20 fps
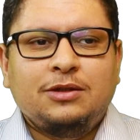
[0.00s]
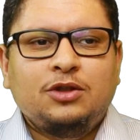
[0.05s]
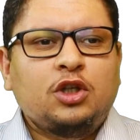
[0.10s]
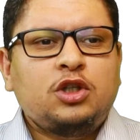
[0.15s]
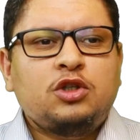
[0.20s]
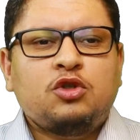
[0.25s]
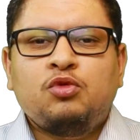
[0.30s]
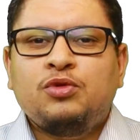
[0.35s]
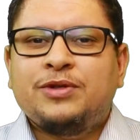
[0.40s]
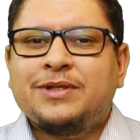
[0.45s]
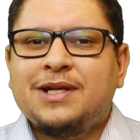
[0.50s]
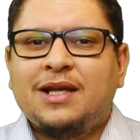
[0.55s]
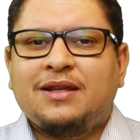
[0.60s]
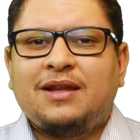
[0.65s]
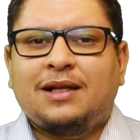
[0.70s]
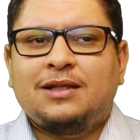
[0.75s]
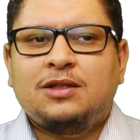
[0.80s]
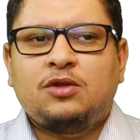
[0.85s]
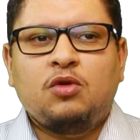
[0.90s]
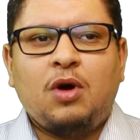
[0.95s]
Not to say
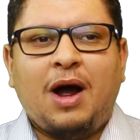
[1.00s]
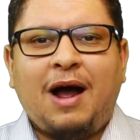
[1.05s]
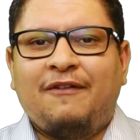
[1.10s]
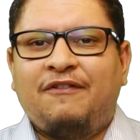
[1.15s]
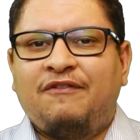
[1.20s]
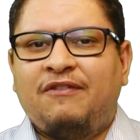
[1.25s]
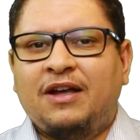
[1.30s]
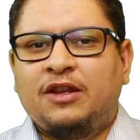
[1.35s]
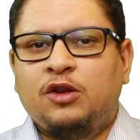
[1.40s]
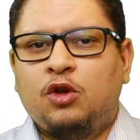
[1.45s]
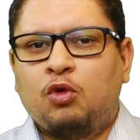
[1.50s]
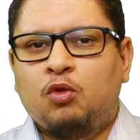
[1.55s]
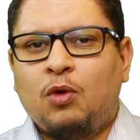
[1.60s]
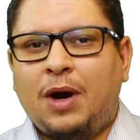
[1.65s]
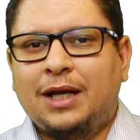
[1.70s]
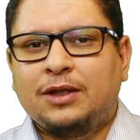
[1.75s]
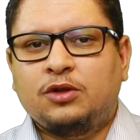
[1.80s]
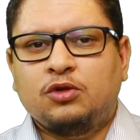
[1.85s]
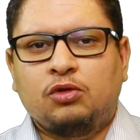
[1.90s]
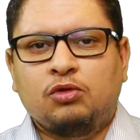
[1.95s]
that you have found the
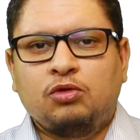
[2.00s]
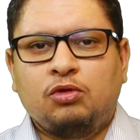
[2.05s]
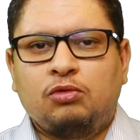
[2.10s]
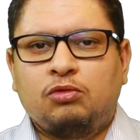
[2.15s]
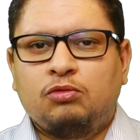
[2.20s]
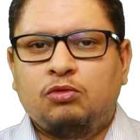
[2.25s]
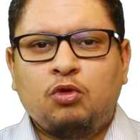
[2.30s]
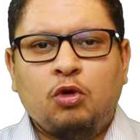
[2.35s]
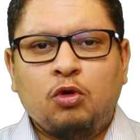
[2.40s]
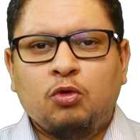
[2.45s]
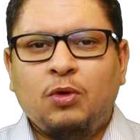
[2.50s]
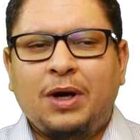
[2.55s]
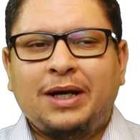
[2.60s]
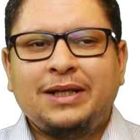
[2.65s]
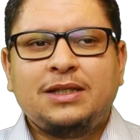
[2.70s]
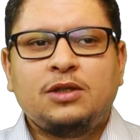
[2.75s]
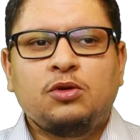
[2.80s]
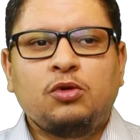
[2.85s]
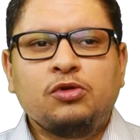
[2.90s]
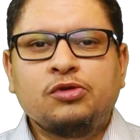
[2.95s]
right or wrong one,
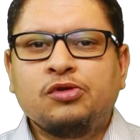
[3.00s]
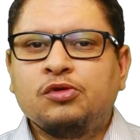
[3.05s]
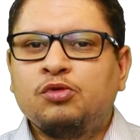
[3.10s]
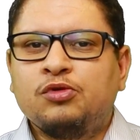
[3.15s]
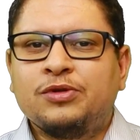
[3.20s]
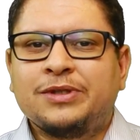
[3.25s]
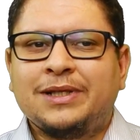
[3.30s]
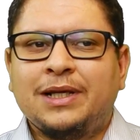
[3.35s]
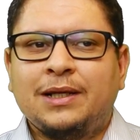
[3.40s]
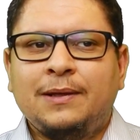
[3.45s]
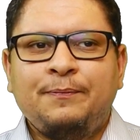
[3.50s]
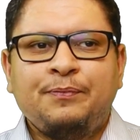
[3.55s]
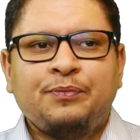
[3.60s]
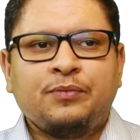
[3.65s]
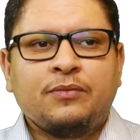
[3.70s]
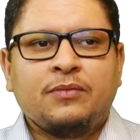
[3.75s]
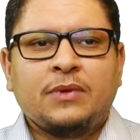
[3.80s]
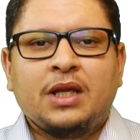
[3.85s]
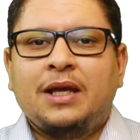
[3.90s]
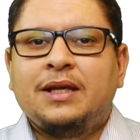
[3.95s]
is also to say,
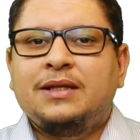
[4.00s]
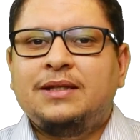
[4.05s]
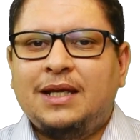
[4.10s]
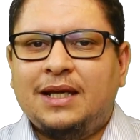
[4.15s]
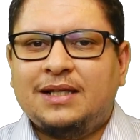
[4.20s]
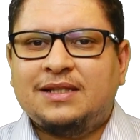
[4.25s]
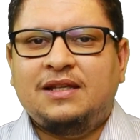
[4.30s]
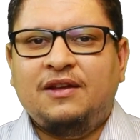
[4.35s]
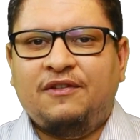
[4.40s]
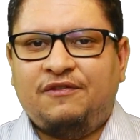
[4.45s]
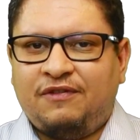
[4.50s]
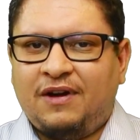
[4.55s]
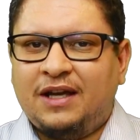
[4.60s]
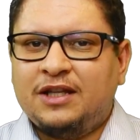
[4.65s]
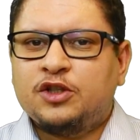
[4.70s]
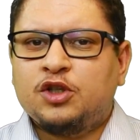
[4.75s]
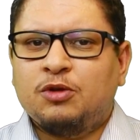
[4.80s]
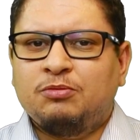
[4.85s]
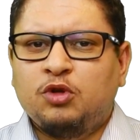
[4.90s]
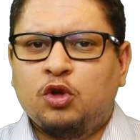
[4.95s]
yes, they
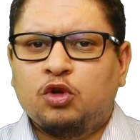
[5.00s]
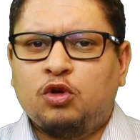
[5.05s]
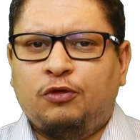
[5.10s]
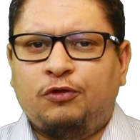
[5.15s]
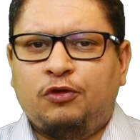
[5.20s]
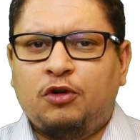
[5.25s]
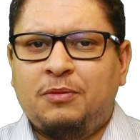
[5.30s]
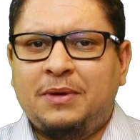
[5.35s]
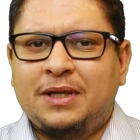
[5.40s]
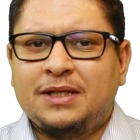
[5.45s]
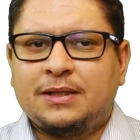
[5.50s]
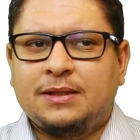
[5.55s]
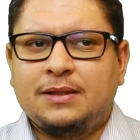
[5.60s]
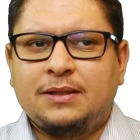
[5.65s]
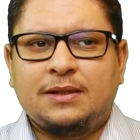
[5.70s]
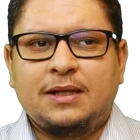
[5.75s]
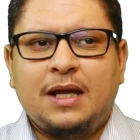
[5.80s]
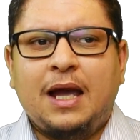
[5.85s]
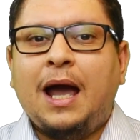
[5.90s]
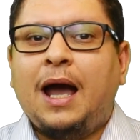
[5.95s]
find some
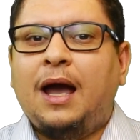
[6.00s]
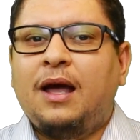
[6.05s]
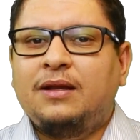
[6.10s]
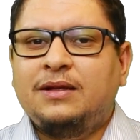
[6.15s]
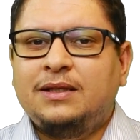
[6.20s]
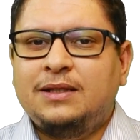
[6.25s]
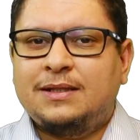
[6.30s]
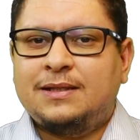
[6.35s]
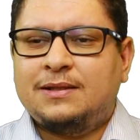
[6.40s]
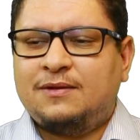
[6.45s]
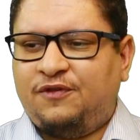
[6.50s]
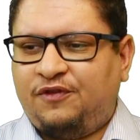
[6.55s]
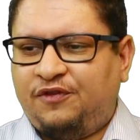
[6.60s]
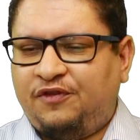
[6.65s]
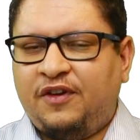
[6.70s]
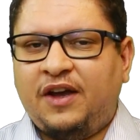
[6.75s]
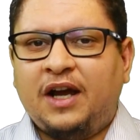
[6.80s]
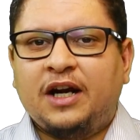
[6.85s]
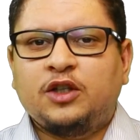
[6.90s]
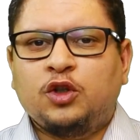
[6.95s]
non-conformances and
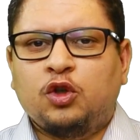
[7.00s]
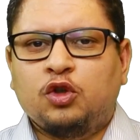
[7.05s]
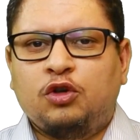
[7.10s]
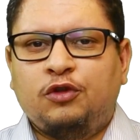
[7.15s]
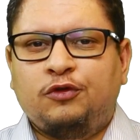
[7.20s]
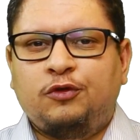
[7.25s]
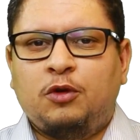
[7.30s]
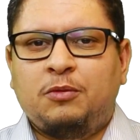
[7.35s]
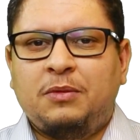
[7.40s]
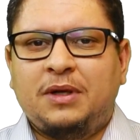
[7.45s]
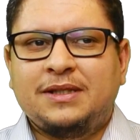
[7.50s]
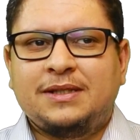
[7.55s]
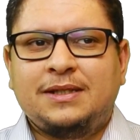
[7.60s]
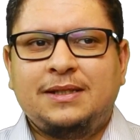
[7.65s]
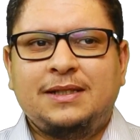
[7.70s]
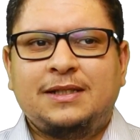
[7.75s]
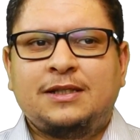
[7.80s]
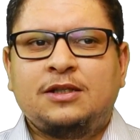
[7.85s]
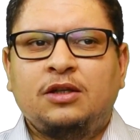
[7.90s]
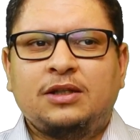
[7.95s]
it's fair
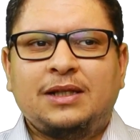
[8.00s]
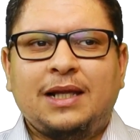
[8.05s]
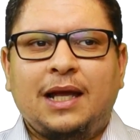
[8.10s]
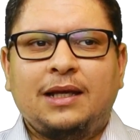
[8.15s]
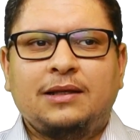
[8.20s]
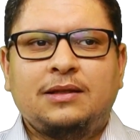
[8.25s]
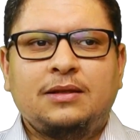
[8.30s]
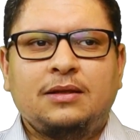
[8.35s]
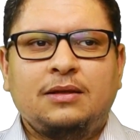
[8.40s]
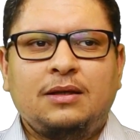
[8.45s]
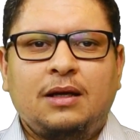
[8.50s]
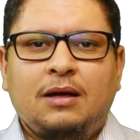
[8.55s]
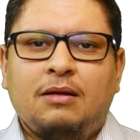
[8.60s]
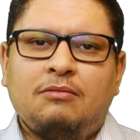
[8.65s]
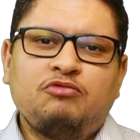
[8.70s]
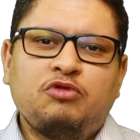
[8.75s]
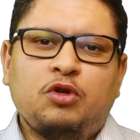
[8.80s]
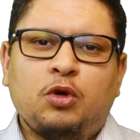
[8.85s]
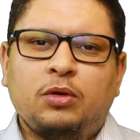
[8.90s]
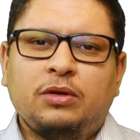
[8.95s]
non-conformances. It's not like
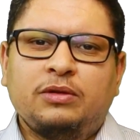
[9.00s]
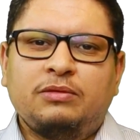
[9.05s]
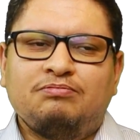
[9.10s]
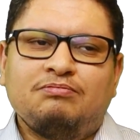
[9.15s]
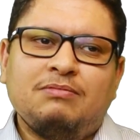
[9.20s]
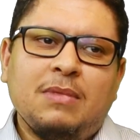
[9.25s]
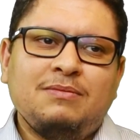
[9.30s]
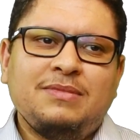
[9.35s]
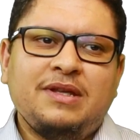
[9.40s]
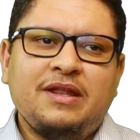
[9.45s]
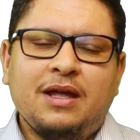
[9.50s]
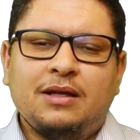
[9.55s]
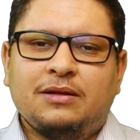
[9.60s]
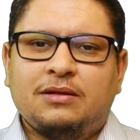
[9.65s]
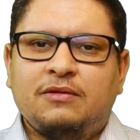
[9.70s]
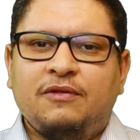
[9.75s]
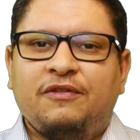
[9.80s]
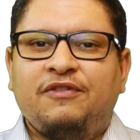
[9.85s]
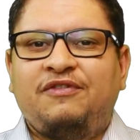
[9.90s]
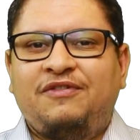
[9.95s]
we call maybe
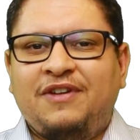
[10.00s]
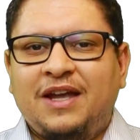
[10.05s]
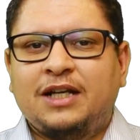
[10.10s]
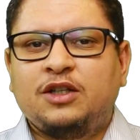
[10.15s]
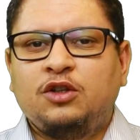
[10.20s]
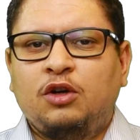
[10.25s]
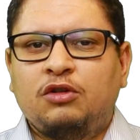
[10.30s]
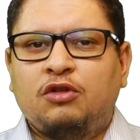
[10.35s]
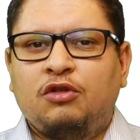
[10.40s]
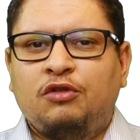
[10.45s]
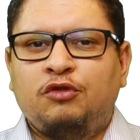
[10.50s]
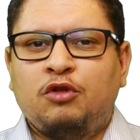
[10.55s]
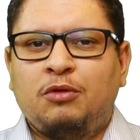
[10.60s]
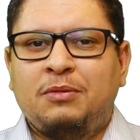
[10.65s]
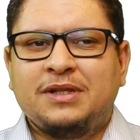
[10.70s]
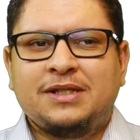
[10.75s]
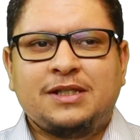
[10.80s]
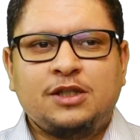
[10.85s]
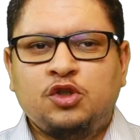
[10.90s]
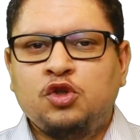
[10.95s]
that fake
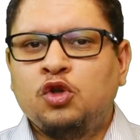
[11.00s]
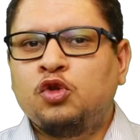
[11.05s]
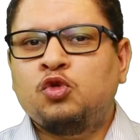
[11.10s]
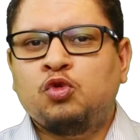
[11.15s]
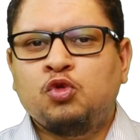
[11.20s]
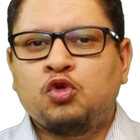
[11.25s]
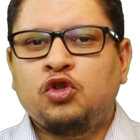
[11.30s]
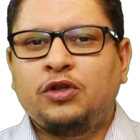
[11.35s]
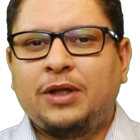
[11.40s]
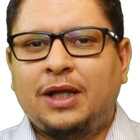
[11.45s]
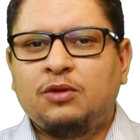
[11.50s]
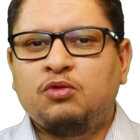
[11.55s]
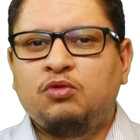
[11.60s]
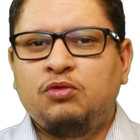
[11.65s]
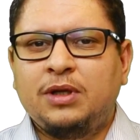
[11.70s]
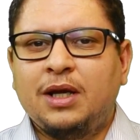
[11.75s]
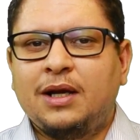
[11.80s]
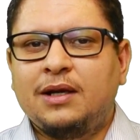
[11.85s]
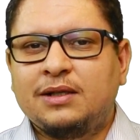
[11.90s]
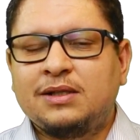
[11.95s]
non-conformances just to show that
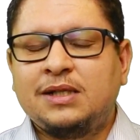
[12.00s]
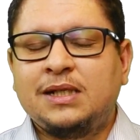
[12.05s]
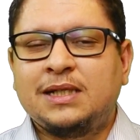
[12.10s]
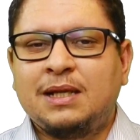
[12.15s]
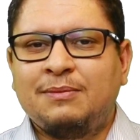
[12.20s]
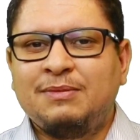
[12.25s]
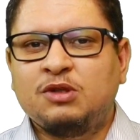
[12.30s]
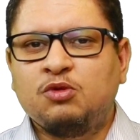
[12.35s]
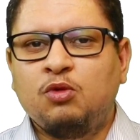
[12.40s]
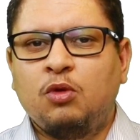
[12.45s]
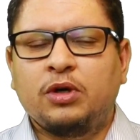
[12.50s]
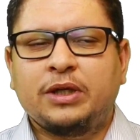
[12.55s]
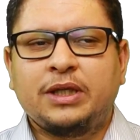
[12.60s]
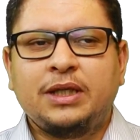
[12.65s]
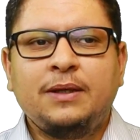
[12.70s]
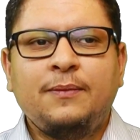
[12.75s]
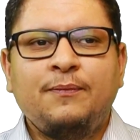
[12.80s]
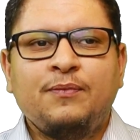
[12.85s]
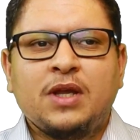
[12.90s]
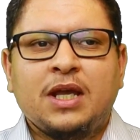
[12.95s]
our system is
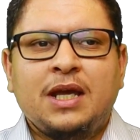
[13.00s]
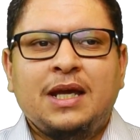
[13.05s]
working.